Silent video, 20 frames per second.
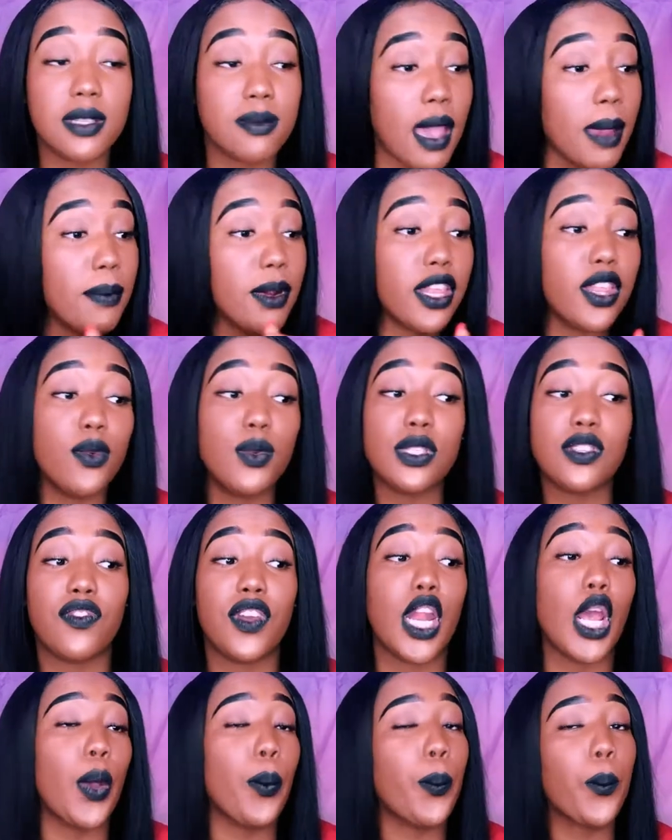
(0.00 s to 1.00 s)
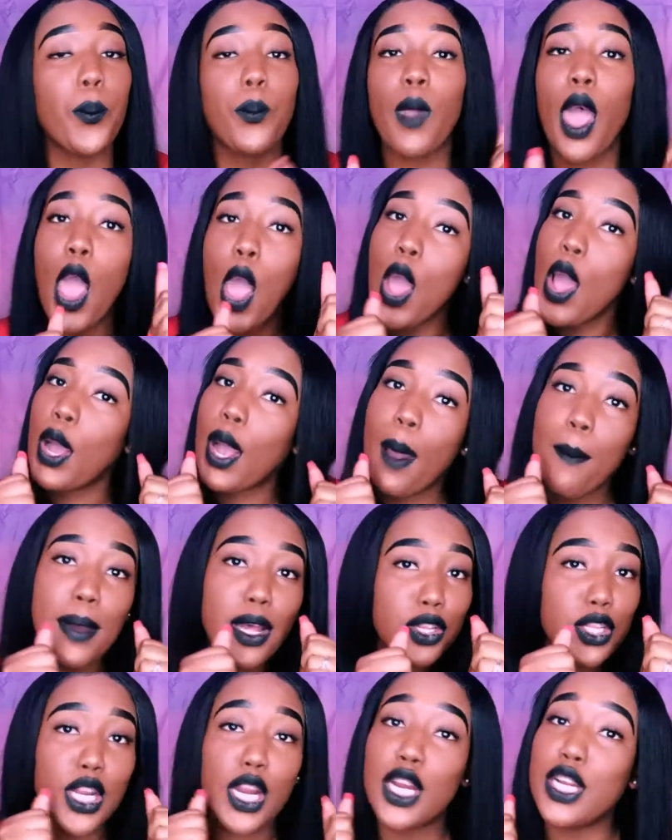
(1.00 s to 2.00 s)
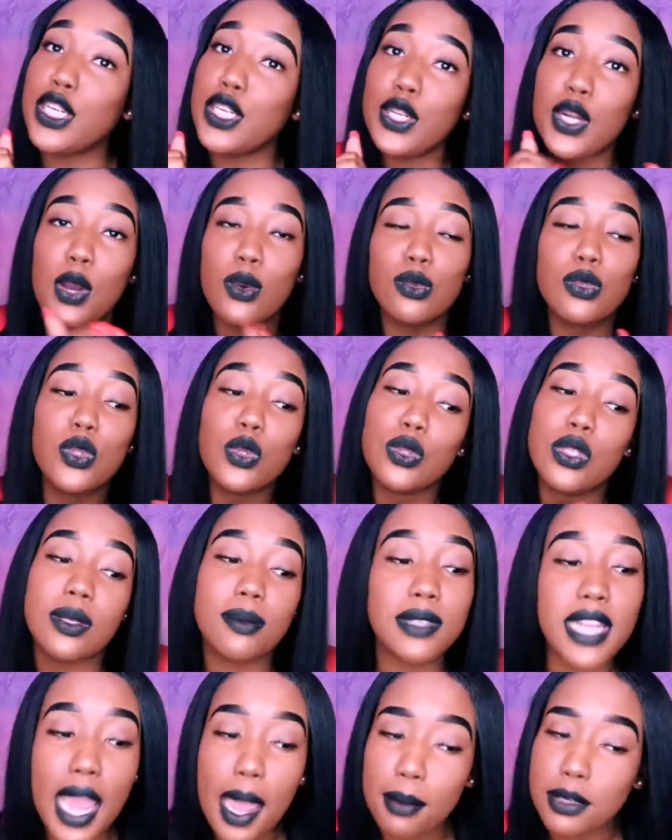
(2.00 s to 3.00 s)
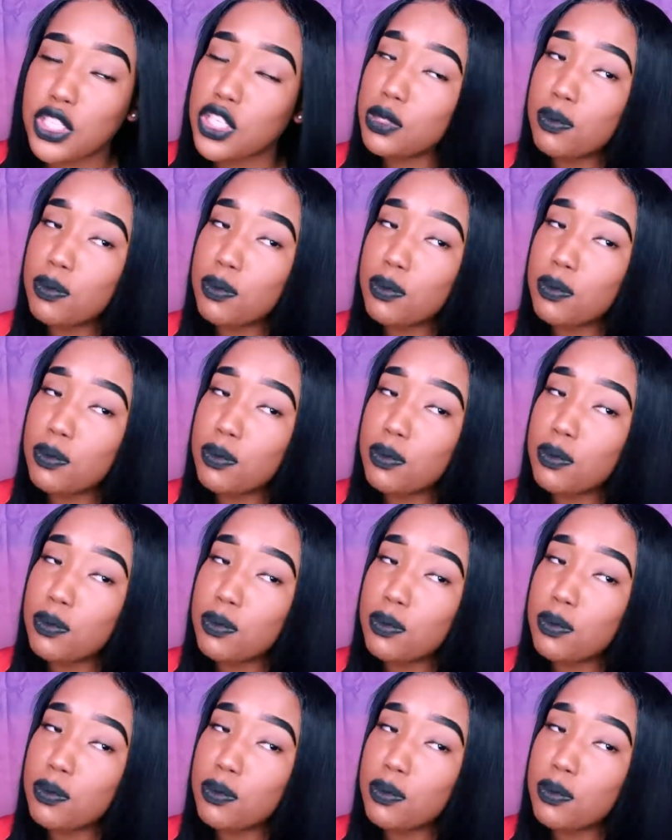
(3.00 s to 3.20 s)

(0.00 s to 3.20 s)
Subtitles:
because my brother was finna come out there and, you know, do some damage.